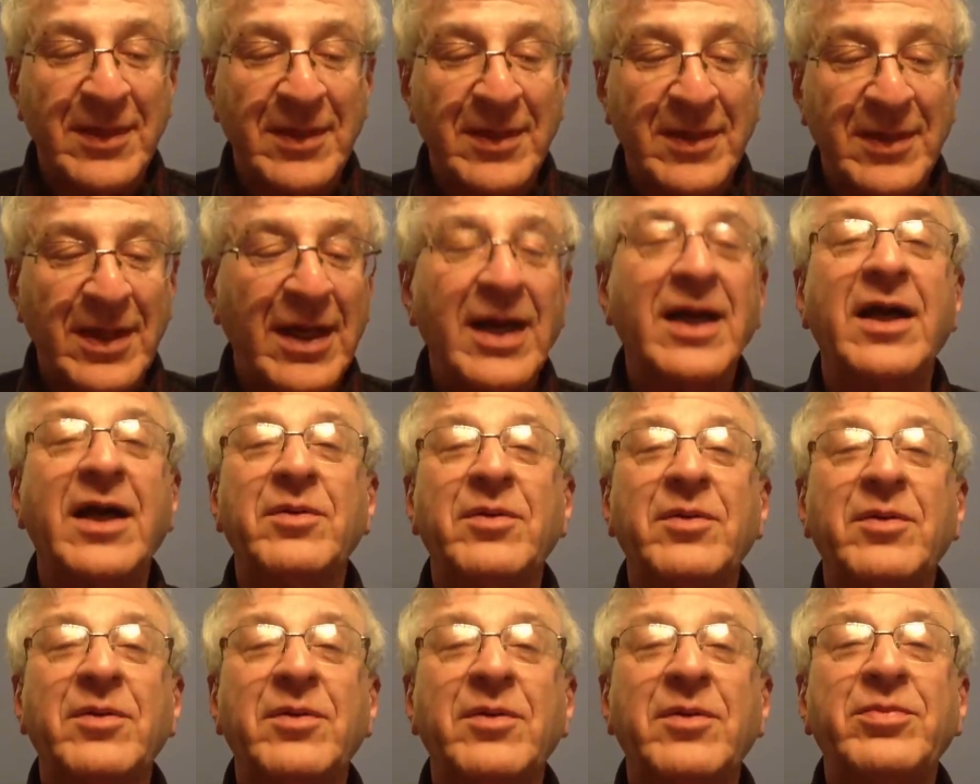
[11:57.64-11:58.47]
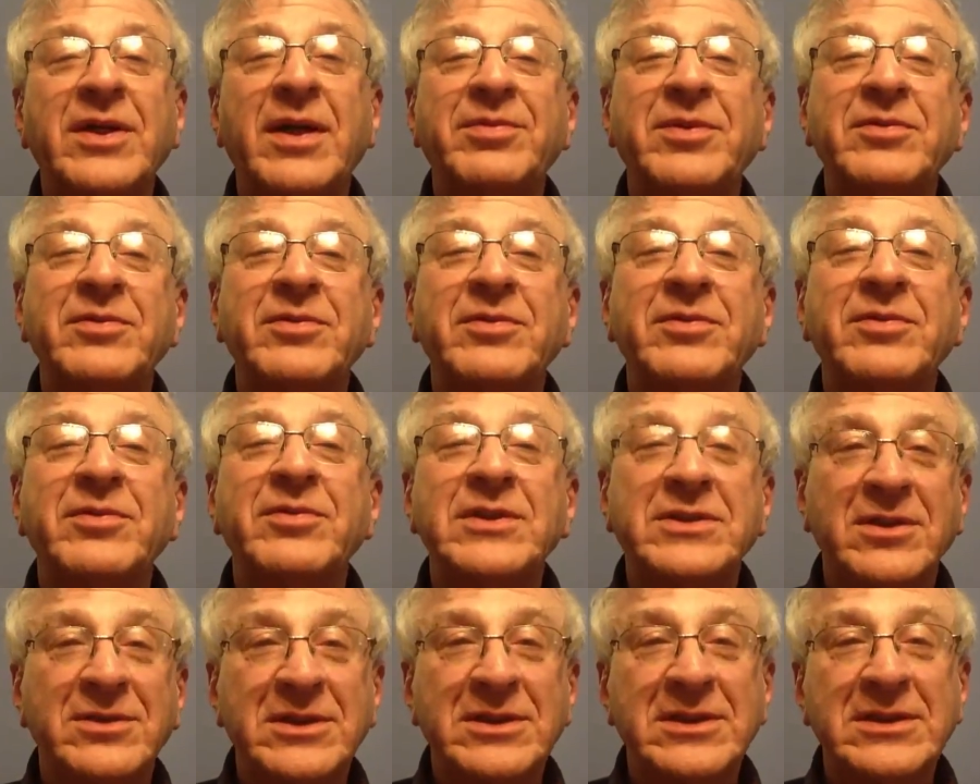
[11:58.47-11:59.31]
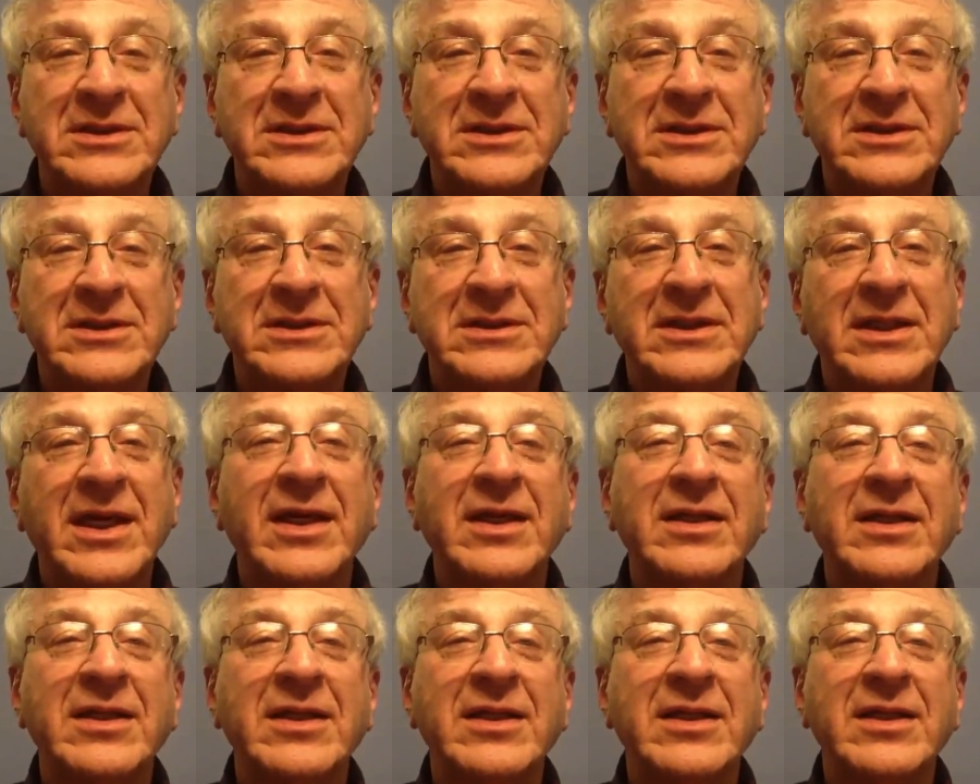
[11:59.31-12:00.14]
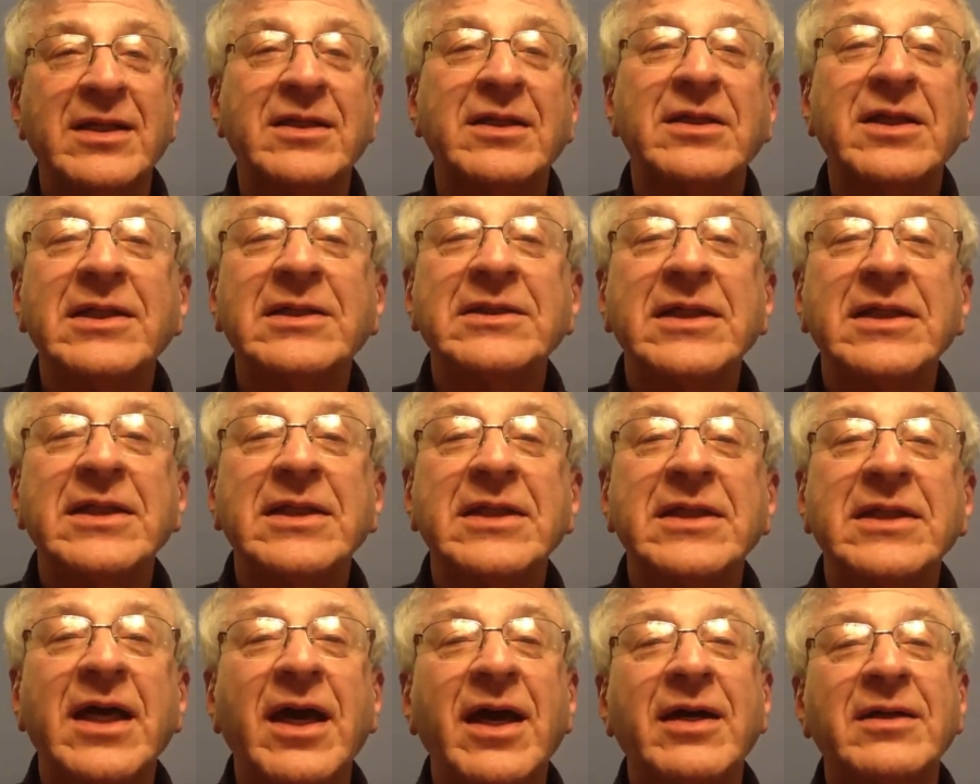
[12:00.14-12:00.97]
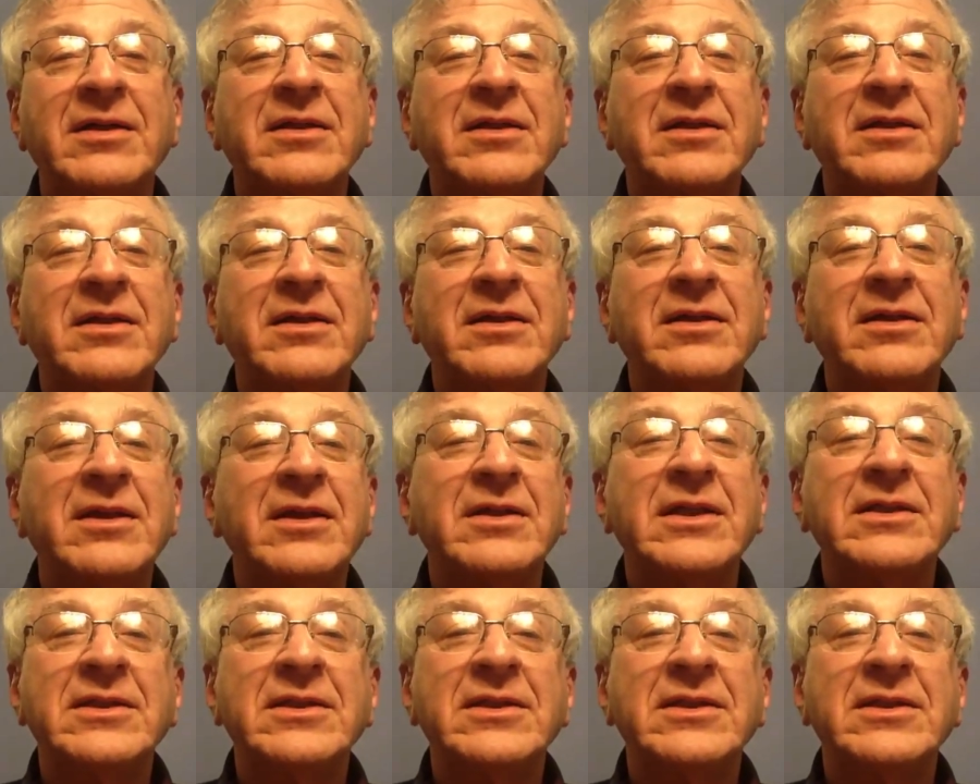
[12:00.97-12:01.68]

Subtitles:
I'll put up the resources and the links in the